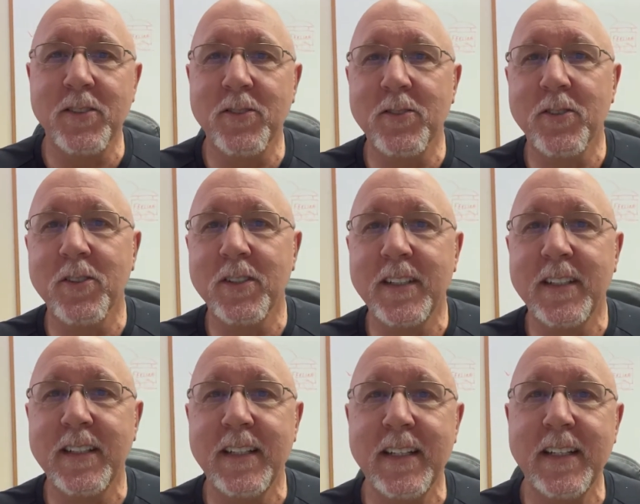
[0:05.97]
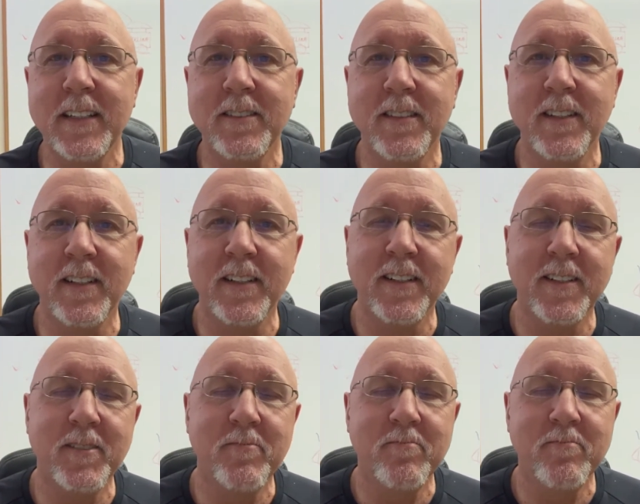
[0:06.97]
you look at
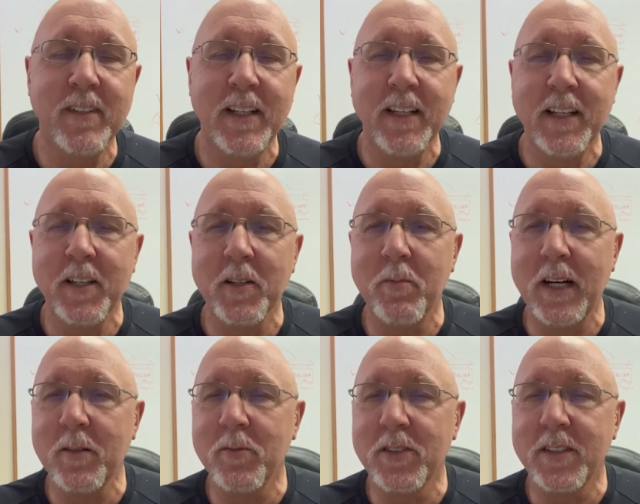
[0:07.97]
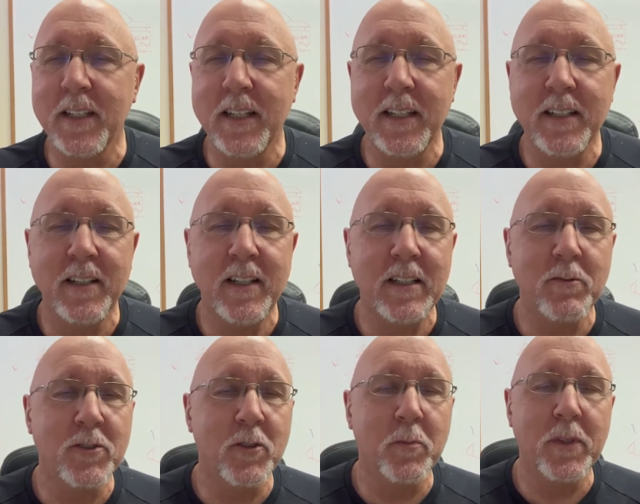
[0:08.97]
the Bible today, I
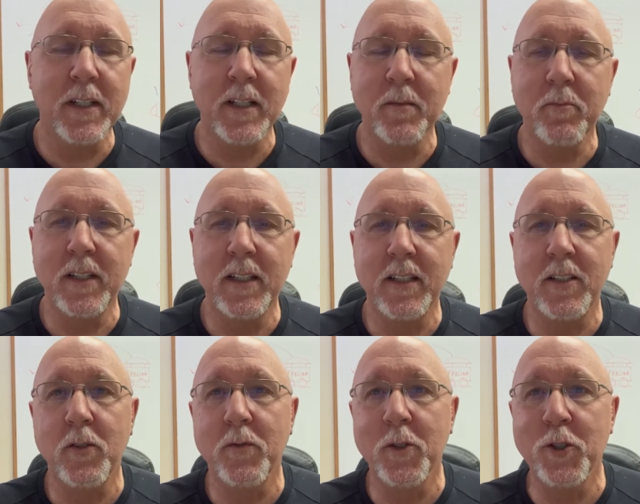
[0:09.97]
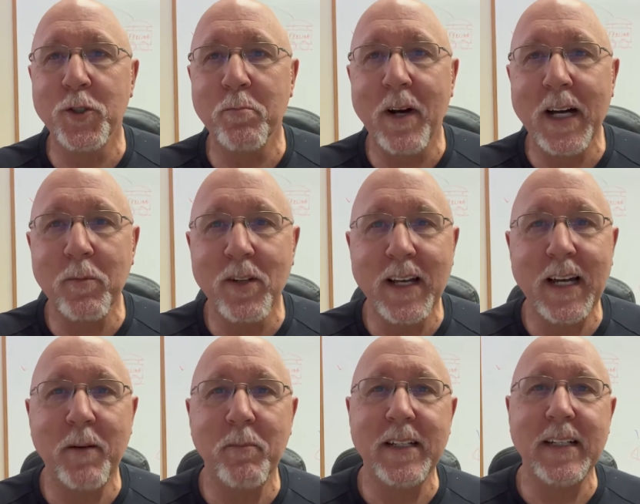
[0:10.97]
was opening up the YouVersion Bible
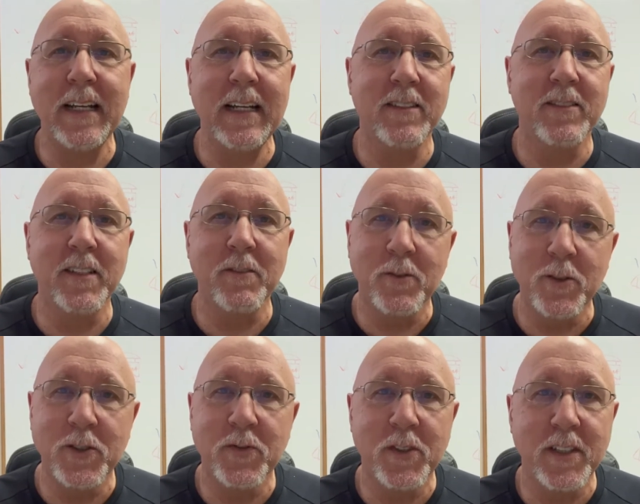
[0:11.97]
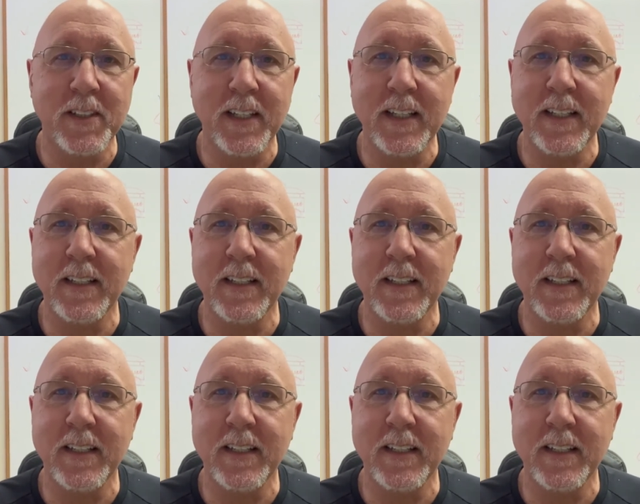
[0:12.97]
app and it has a verse for the day.